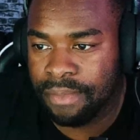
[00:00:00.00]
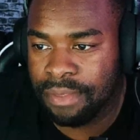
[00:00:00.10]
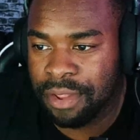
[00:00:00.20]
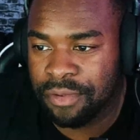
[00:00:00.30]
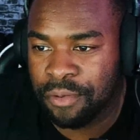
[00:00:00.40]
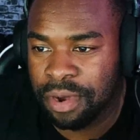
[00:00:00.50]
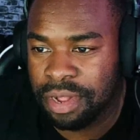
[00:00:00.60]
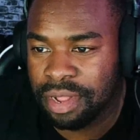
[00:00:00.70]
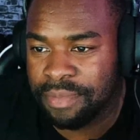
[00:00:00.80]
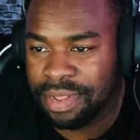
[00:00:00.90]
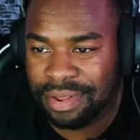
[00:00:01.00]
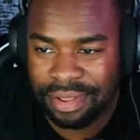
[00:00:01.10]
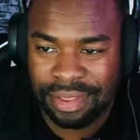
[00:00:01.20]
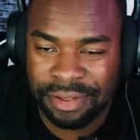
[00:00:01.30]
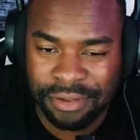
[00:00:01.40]
Needles or what? I mean,
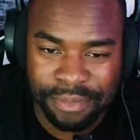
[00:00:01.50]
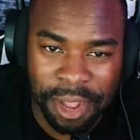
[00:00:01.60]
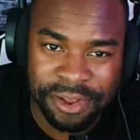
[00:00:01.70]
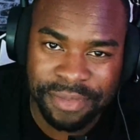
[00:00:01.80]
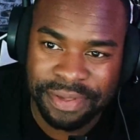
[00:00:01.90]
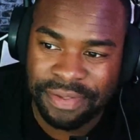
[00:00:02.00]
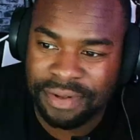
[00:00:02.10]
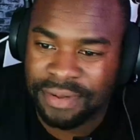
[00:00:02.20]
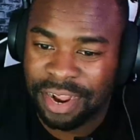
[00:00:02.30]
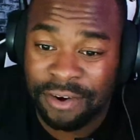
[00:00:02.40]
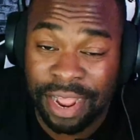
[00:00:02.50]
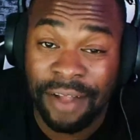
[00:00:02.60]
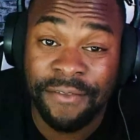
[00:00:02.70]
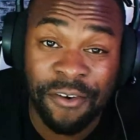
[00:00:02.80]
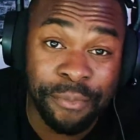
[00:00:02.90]
needles don't bother me, so
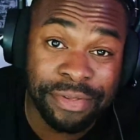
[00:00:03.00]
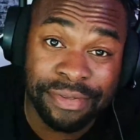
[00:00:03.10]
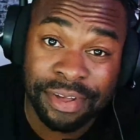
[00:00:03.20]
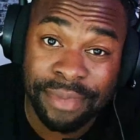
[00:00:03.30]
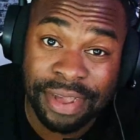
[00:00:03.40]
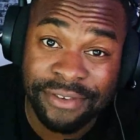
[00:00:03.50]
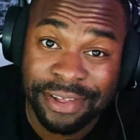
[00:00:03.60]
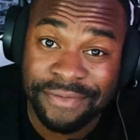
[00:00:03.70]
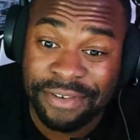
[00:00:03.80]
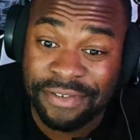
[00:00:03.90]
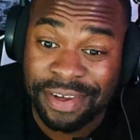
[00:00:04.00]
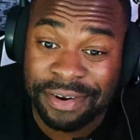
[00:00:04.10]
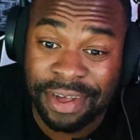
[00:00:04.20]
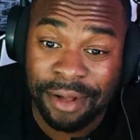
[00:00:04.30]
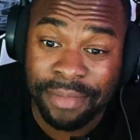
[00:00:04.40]
I've never been stung by a jellyfish. I don't
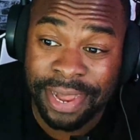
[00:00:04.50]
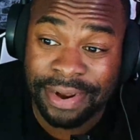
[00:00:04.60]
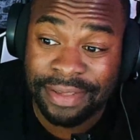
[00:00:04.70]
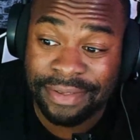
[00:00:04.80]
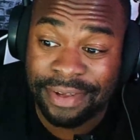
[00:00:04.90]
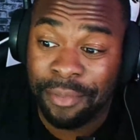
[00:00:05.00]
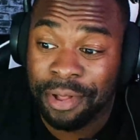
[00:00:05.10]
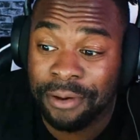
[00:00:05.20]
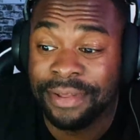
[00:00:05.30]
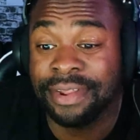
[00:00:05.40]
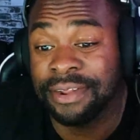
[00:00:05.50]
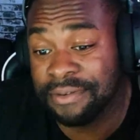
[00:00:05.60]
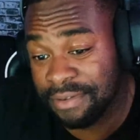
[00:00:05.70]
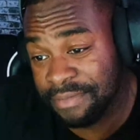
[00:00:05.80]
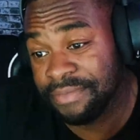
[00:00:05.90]
know how bad it is, so I'm gonna go with the
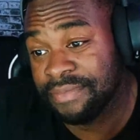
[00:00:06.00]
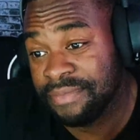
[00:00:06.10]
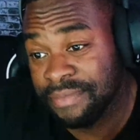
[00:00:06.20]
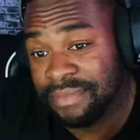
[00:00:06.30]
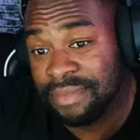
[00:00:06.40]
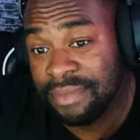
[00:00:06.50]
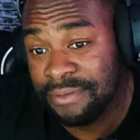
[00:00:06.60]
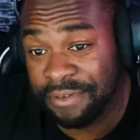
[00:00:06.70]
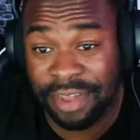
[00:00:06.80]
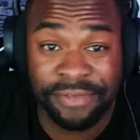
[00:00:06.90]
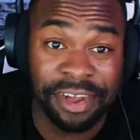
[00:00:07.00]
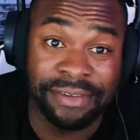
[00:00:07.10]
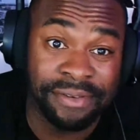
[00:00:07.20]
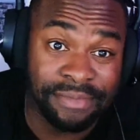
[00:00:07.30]
needles, which I've done.